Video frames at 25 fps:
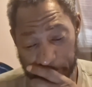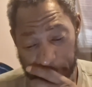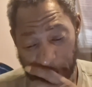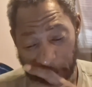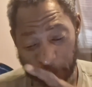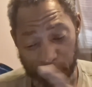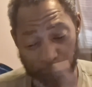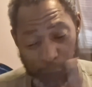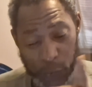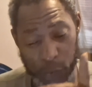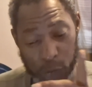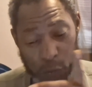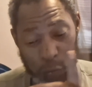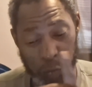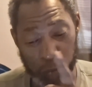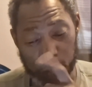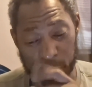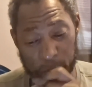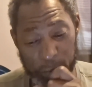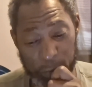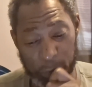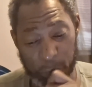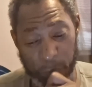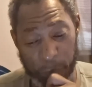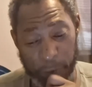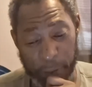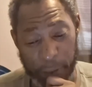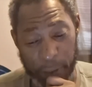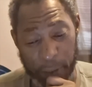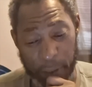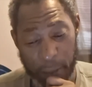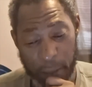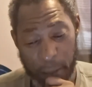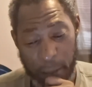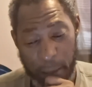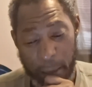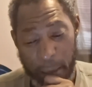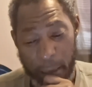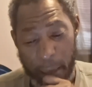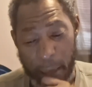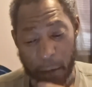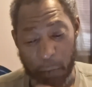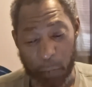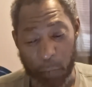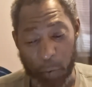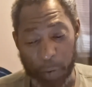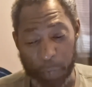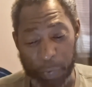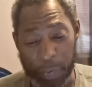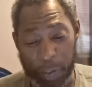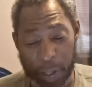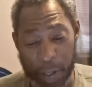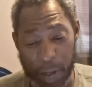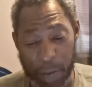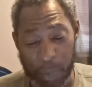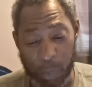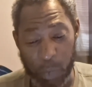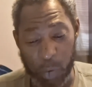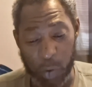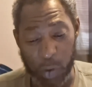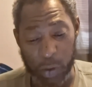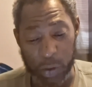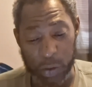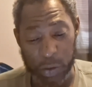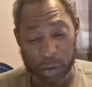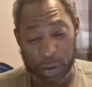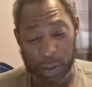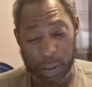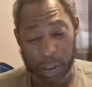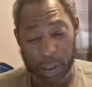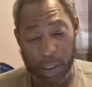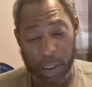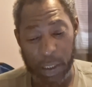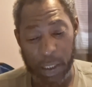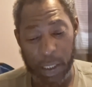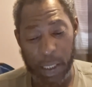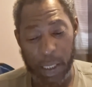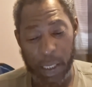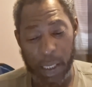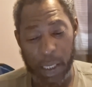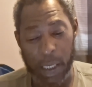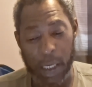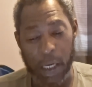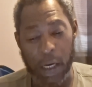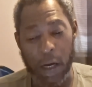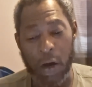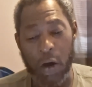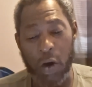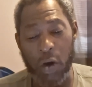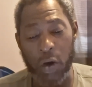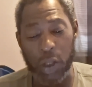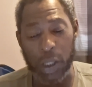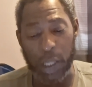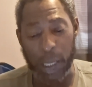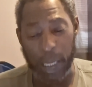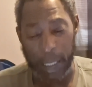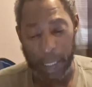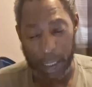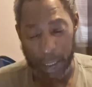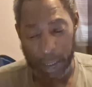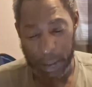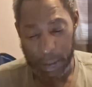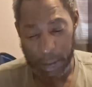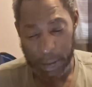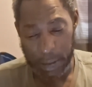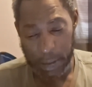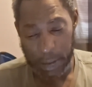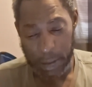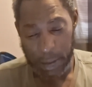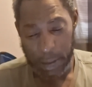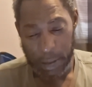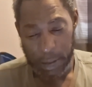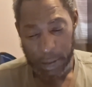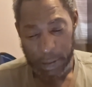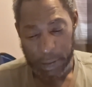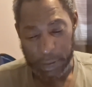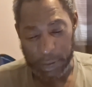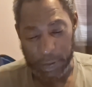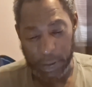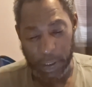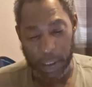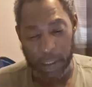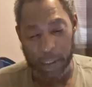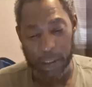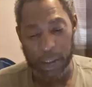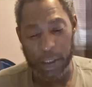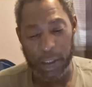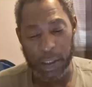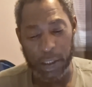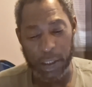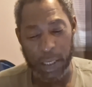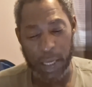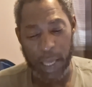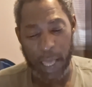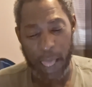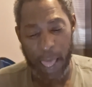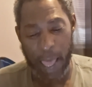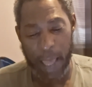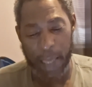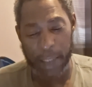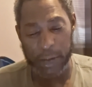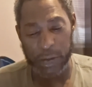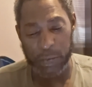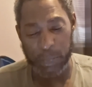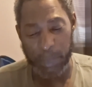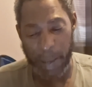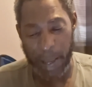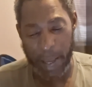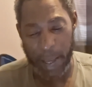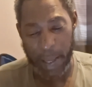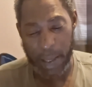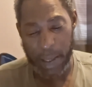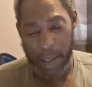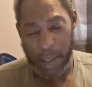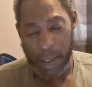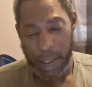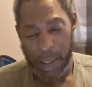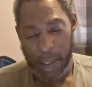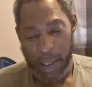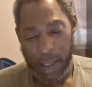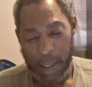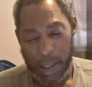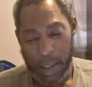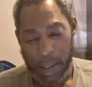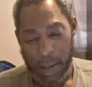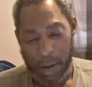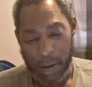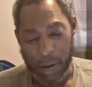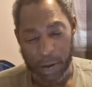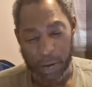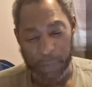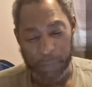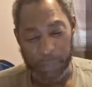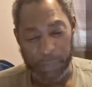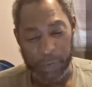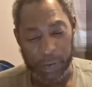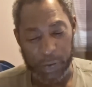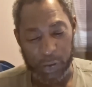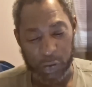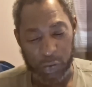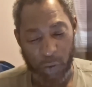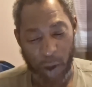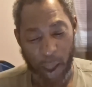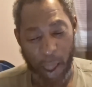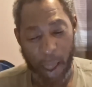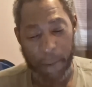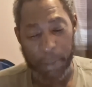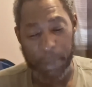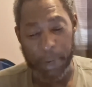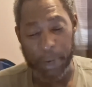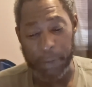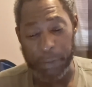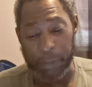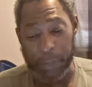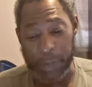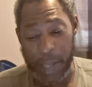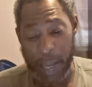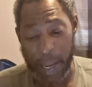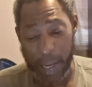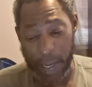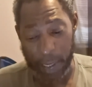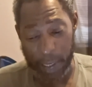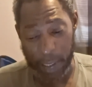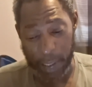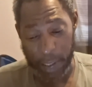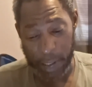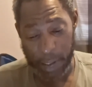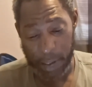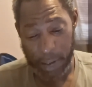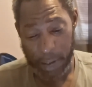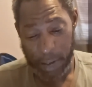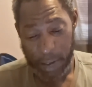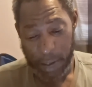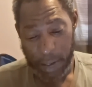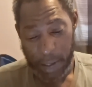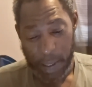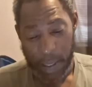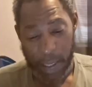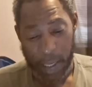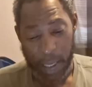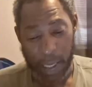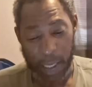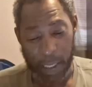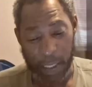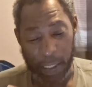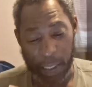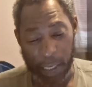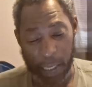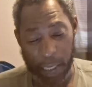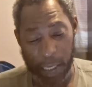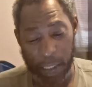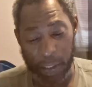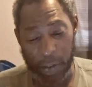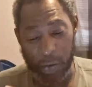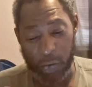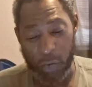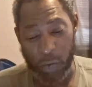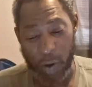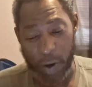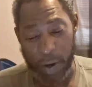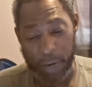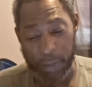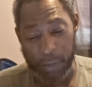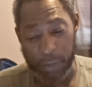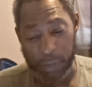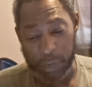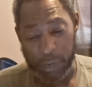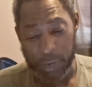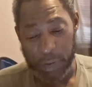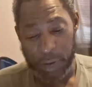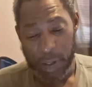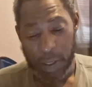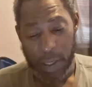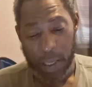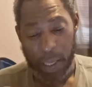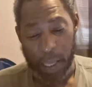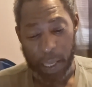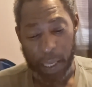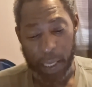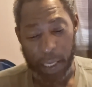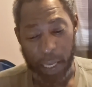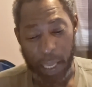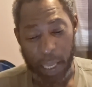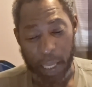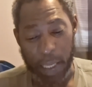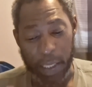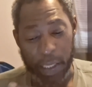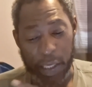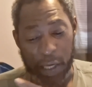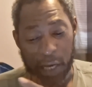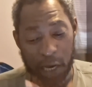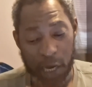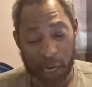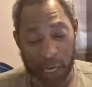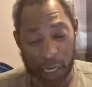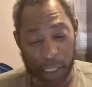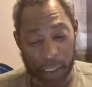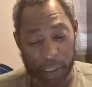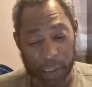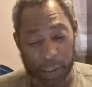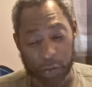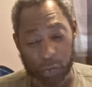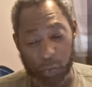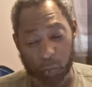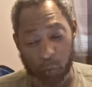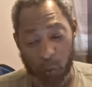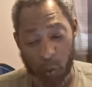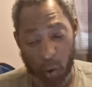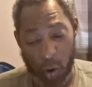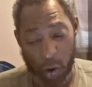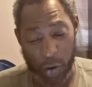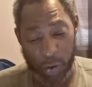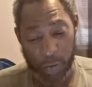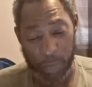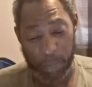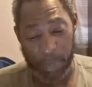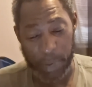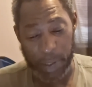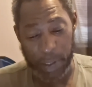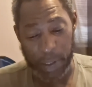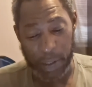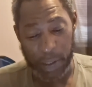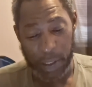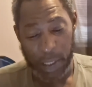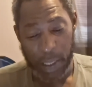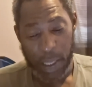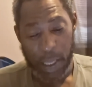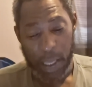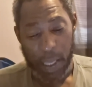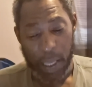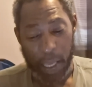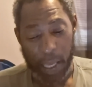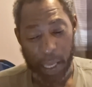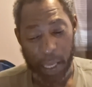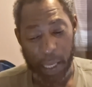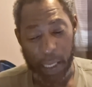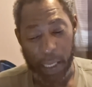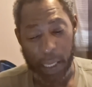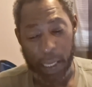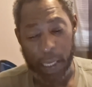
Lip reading: Verse 23. And with him was Aholah, son of Asmat, of the tribe of Dan, an engraver, and a cunning workman, and